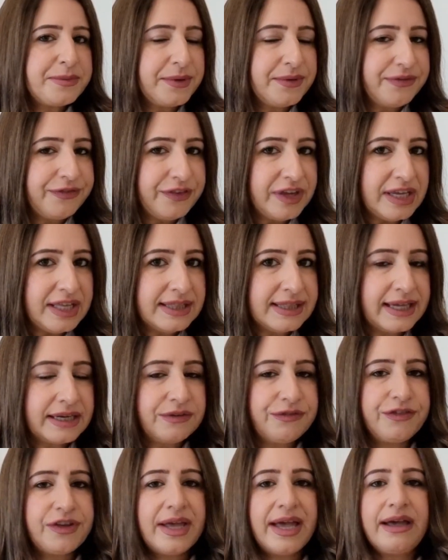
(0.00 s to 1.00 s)
we feel that
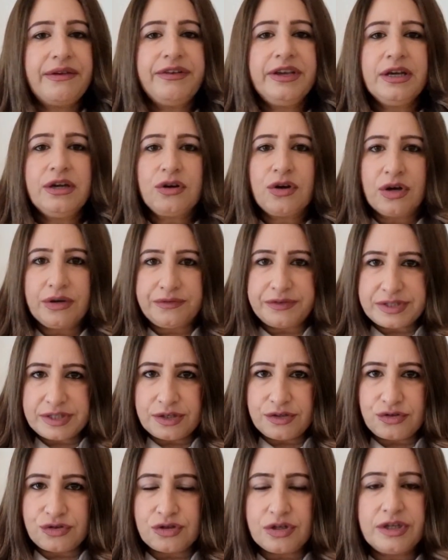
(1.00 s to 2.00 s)
if you're having a
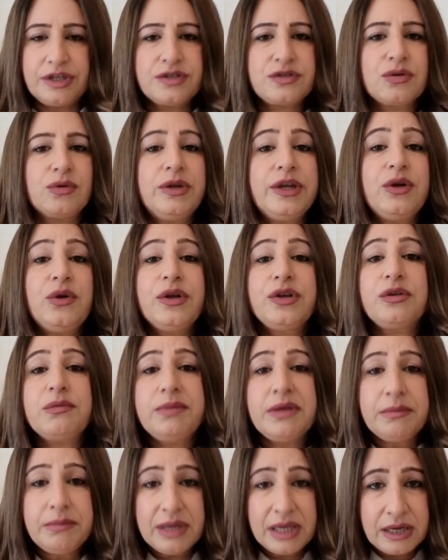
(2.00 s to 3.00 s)
conversation, it's only going to
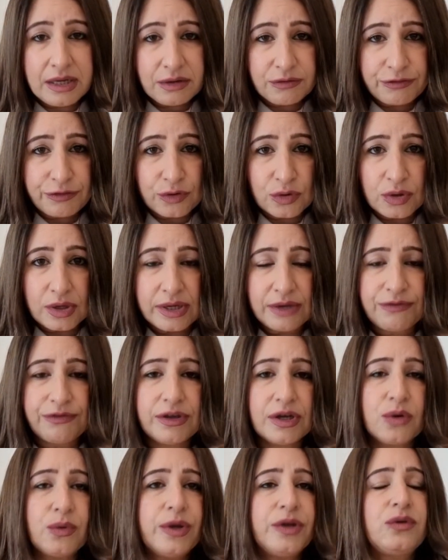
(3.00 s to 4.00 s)
be meaningful if
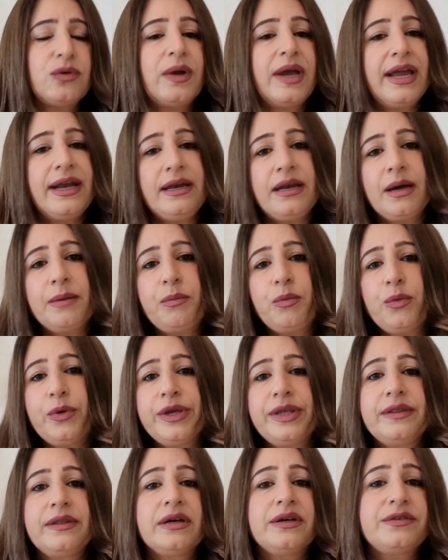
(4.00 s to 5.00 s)
you're going to end up
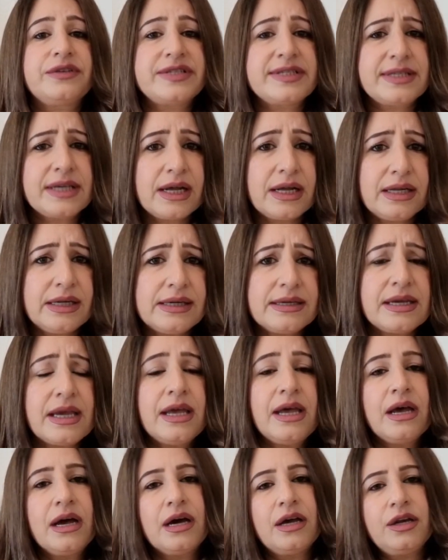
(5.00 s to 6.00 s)
with a result,
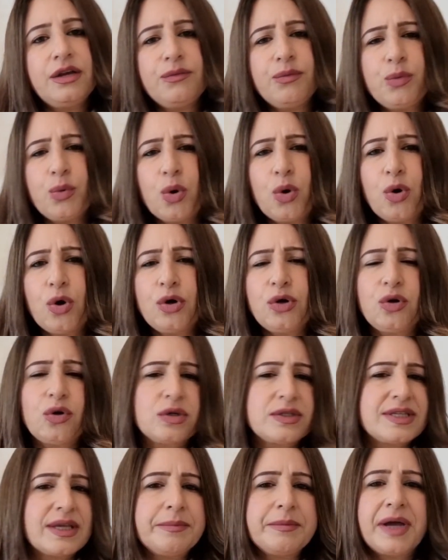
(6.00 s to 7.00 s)
a reward, or
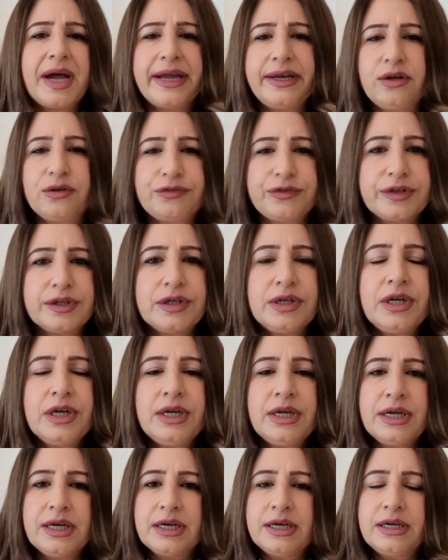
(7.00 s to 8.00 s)
some kind of a
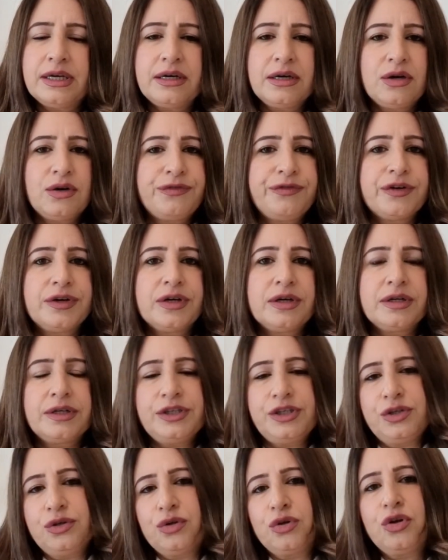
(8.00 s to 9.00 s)

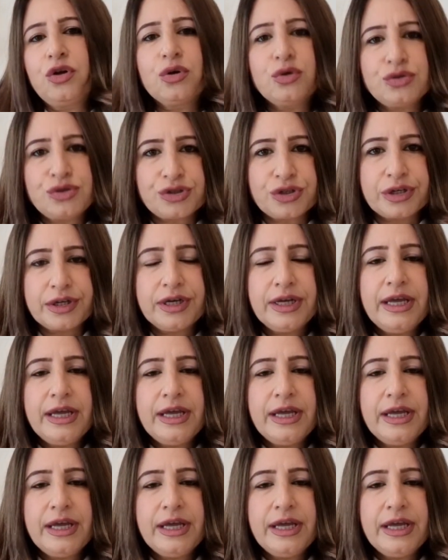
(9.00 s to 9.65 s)
closure.